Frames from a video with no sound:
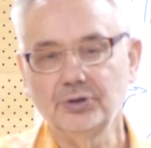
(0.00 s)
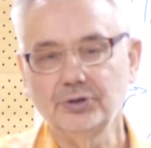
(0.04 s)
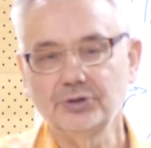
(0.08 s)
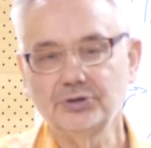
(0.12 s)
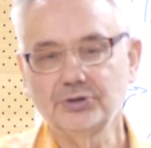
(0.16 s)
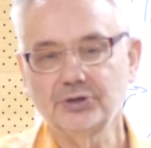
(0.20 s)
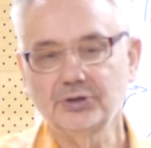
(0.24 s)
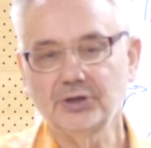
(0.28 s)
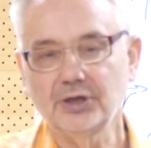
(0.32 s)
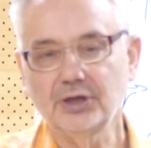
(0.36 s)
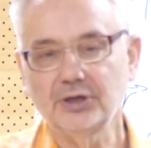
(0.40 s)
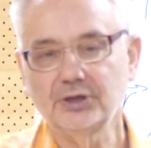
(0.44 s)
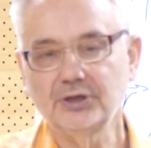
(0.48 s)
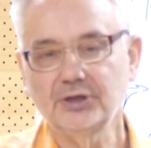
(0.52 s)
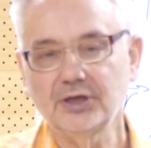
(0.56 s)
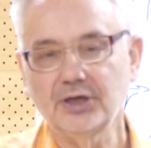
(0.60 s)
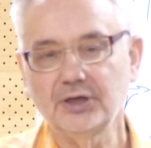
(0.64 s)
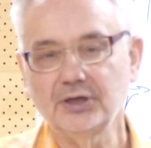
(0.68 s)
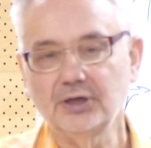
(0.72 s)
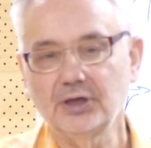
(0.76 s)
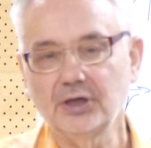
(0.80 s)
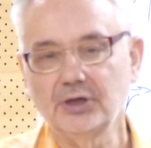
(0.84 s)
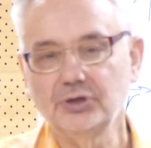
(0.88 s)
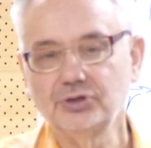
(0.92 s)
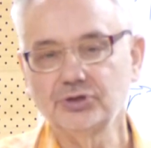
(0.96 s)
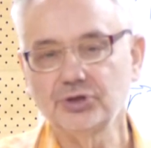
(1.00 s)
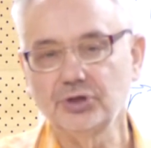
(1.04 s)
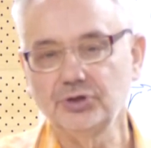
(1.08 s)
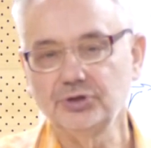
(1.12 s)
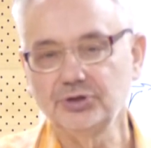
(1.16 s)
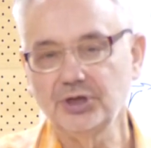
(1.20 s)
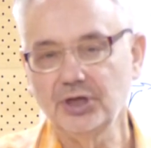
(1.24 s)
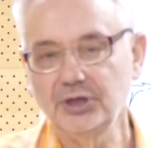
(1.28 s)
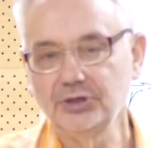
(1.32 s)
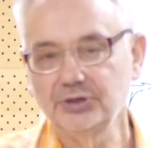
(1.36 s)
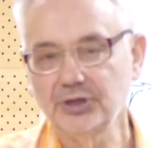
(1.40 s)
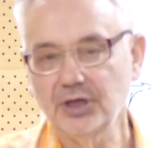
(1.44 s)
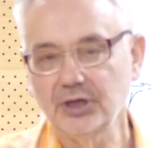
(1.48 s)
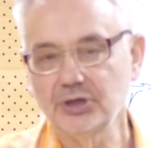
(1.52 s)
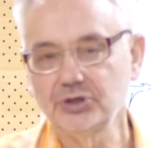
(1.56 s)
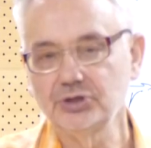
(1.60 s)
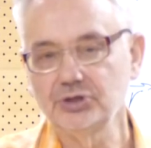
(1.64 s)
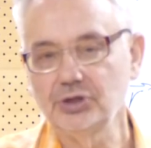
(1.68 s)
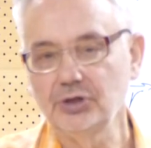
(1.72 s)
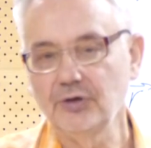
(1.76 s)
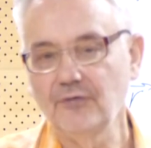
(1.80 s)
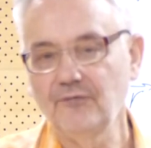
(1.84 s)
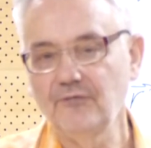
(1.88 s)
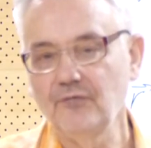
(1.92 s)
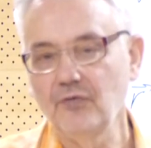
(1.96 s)
So it's
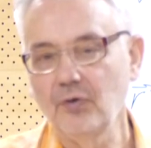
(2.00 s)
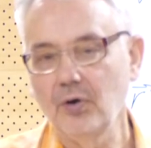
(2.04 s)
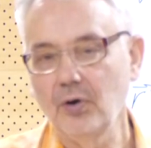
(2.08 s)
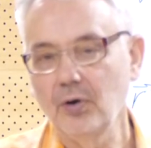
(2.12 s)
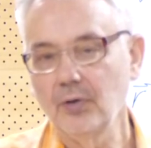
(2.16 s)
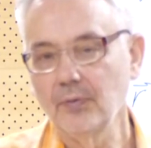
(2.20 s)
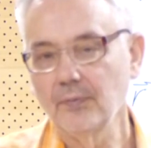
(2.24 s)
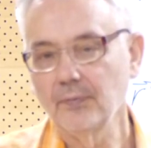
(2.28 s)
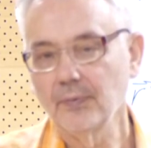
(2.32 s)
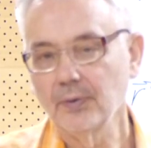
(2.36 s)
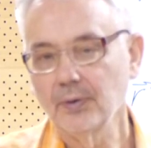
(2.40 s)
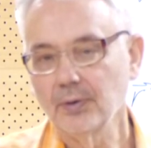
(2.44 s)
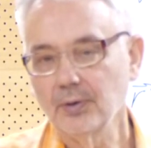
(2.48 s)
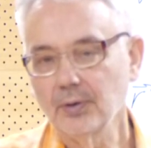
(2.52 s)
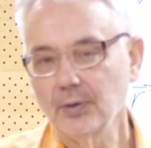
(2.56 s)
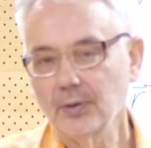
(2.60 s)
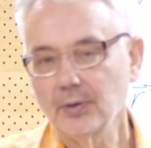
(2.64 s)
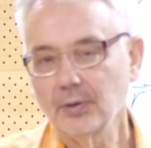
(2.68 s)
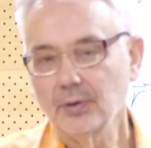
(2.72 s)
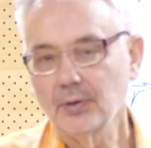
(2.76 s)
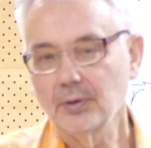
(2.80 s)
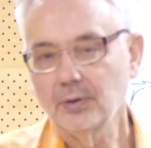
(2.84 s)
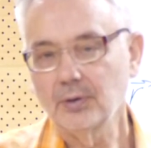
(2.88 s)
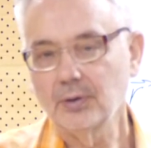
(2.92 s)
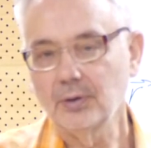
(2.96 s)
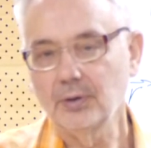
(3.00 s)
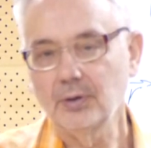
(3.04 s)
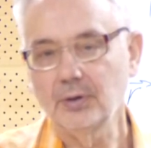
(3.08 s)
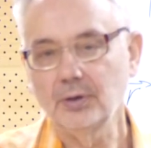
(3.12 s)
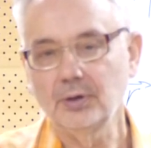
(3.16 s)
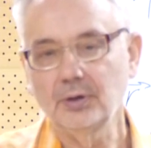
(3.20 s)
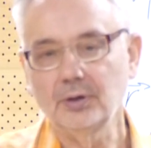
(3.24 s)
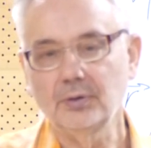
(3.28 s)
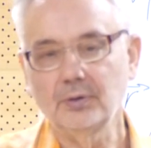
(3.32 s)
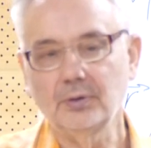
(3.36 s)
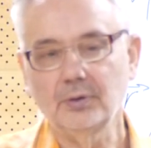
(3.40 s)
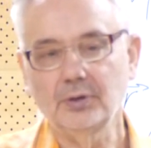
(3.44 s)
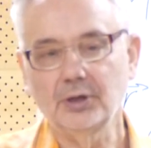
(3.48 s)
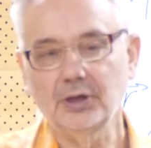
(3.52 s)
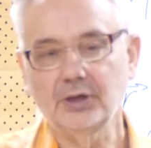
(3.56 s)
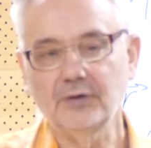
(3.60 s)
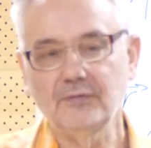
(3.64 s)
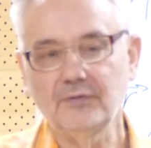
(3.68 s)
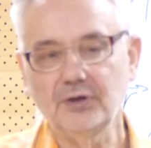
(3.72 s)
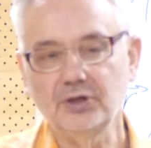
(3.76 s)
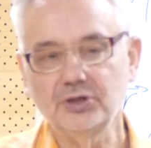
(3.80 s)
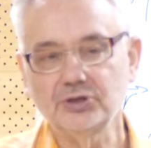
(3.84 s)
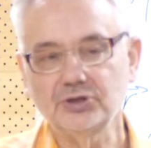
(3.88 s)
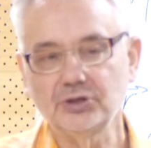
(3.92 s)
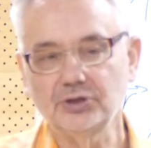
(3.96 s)
contains actually 4
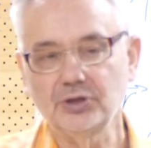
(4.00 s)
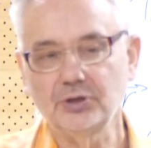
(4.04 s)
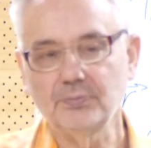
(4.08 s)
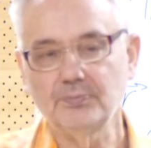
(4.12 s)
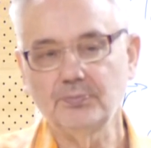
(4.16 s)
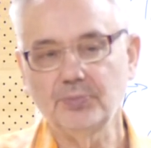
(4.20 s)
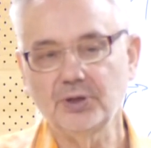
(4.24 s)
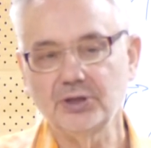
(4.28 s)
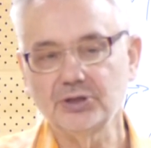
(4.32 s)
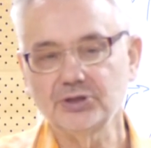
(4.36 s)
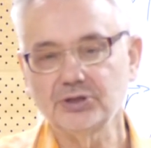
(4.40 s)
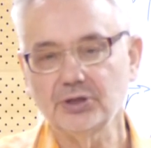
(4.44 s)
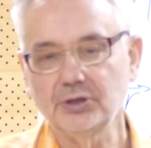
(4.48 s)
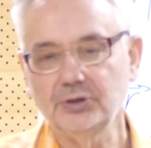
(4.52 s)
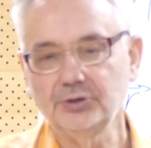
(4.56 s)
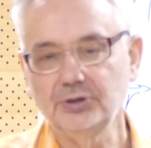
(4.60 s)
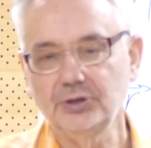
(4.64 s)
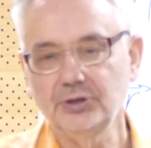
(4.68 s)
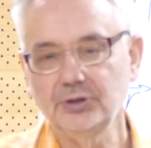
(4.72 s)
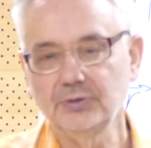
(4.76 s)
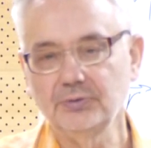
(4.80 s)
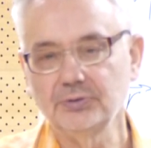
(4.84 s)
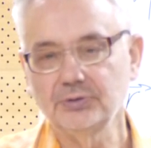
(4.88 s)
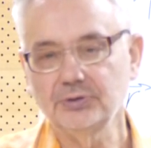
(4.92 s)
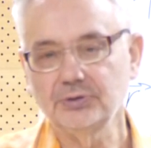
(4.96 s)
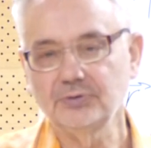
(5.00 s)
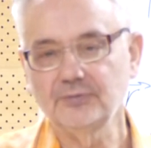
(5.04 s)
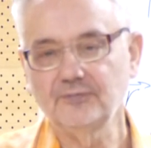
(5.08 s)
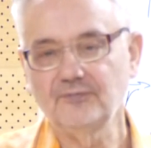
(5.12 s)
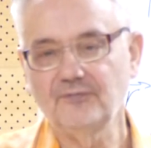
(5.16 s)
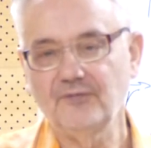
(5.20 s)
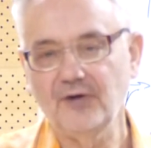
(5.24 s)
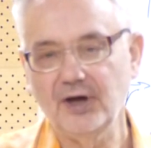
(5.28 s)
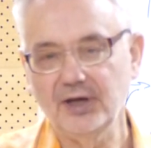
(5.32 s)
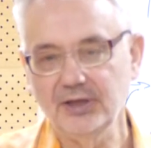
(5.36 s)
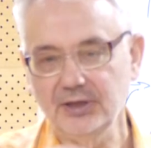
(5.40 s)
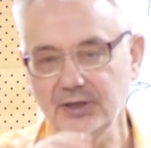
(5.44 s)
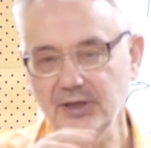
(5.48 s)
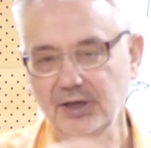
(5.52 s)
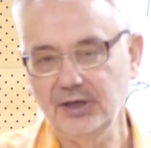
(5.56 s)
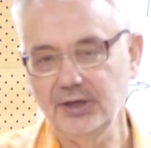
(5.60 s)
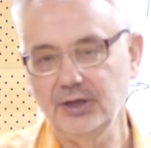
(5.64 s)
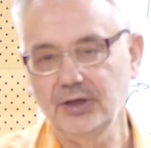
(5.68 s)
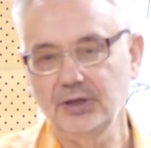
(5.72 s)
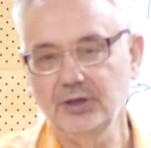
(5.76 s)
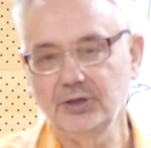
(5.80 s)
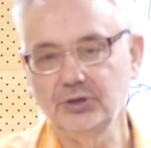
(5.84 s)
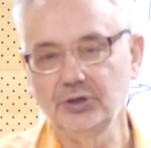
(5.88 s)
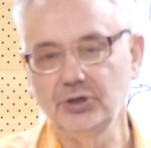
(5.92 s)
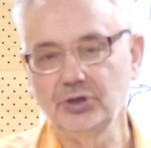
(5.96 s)
equation and partial derivatives.
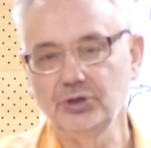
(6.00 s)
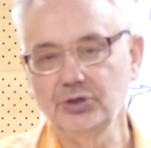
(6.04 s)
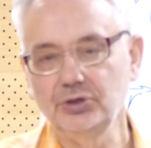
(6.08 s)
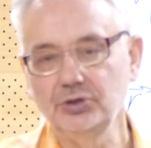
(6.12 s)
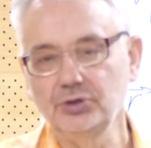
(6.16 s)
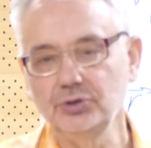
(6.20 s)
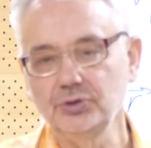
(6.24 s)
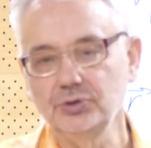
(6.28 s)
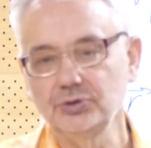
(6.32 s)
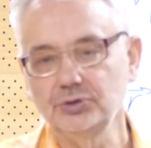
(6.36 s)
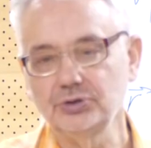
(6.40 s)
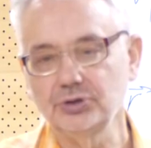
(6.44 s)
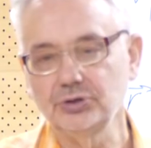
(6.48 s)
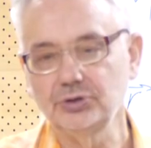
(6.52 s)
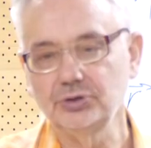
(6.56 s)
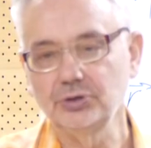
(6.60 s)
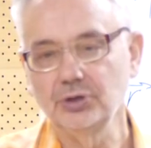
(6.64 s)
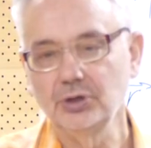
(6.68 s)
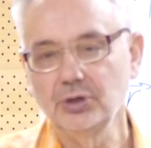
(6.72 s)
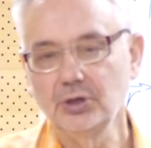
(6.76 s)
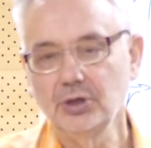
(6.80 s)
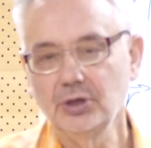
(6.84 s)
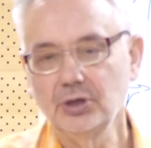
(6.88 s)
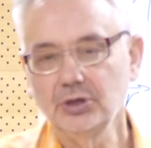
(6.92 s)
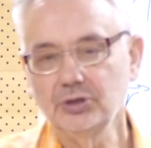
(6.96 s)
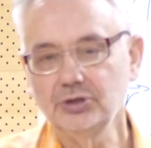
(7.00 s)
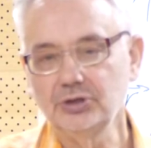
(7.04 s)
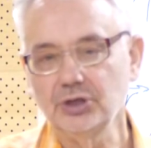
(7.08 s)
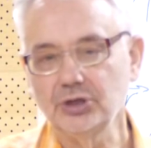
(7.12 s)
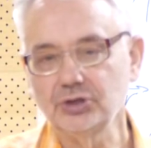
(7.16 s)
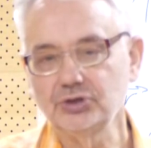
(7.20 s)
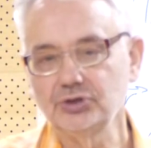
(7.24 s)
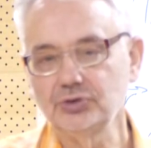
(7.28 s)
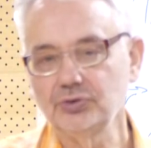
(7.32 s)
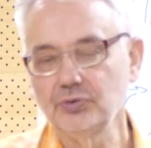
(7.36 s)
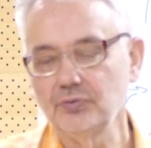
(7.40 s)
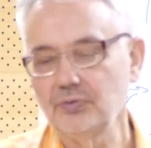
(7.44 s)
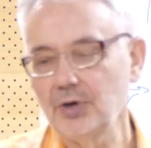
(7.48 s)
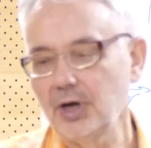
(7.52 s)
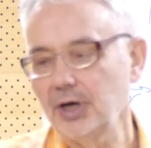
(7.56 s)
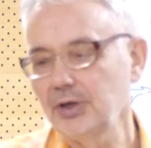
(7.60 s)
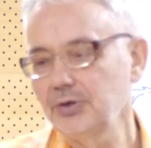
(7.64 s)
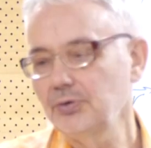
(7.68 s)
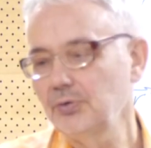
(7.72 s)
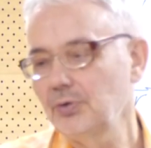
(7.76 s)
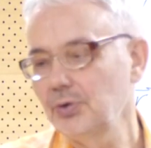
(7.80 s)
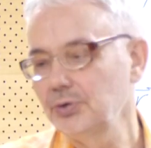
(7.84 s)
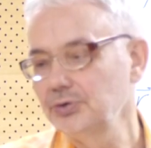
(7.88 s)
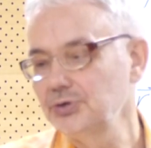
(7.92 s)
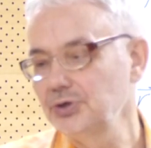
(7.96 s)
Finally, it reduces just
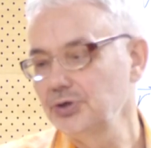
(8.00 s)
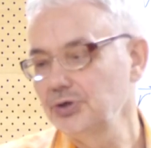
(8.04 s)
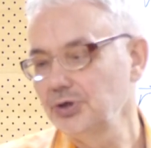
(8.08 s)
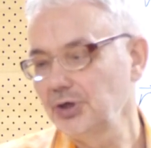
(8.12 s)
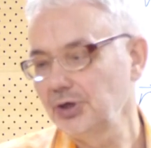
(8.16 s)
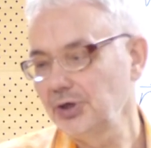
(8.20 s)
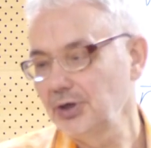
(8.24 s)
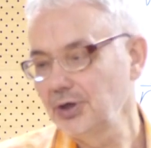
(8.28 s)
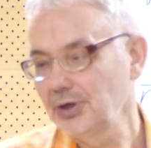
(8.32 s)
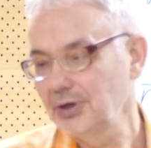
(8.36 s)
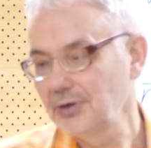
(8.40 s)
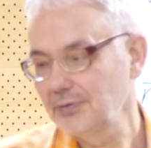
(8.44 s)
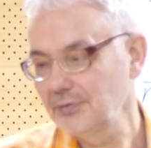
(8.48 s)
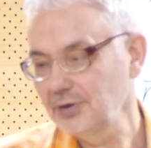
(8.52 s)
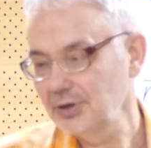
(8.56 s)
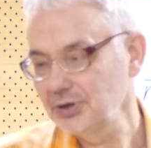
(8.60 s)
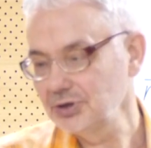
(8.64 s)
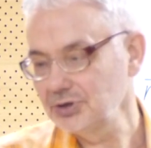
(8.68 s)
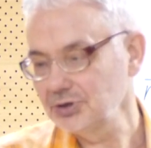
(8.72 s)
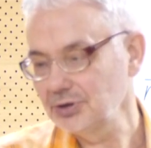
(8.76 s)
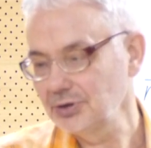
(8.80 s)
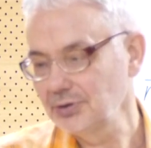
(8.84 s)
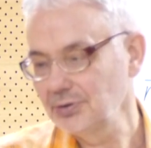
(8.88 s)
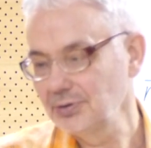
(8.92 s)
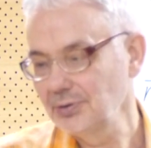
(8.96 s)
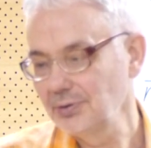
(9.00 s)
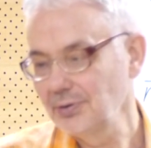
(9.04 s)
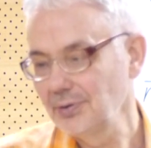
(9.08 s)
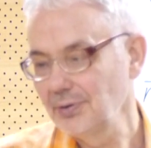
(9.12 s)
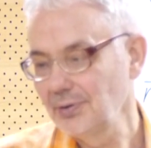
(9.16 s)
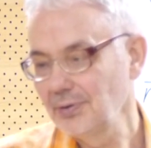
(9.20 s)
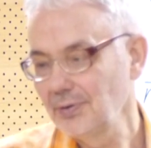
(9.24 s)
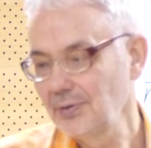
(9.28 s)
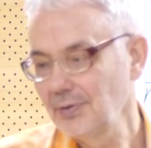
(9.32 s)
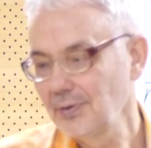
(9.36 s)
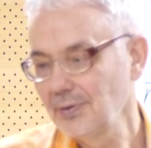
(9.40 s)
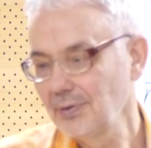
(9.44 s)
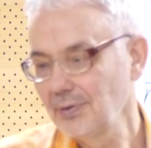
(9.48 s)
to one ordinary equation,